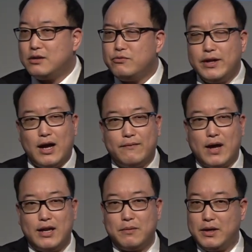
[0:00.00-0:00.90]
I didn't
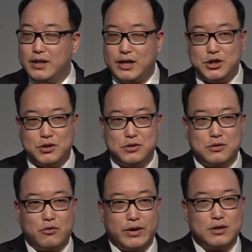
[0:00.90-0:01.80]
really have any
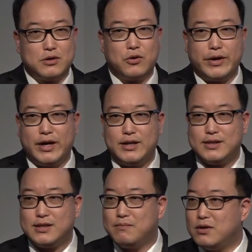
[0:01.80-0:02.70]
intention to going to
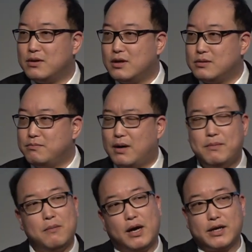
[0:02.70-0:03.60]
Korea in December,
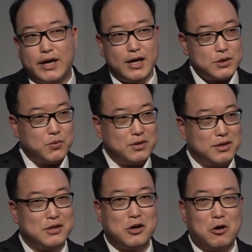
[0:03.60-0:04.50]
but my kids
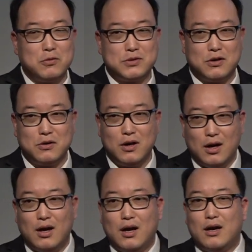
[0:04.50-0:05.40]
wanted to go,
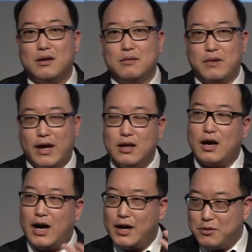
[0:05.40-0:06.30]

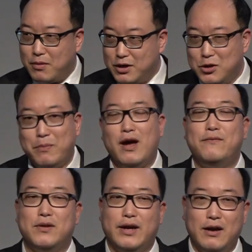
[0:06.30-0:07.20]
and I had the money to
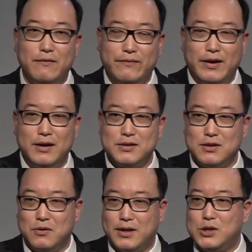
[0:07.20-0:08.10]
pay for the
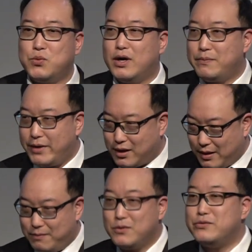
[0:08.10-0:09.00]
airfare, so that's why it
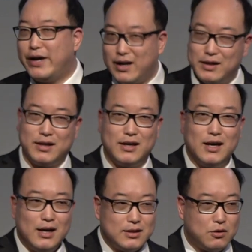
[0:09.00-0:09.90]
became
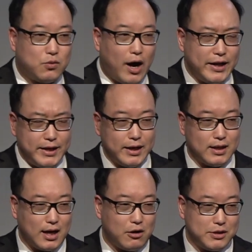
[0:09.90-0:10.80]
reality. So
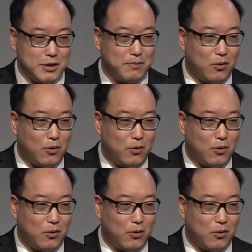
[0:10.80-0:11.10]
writing it down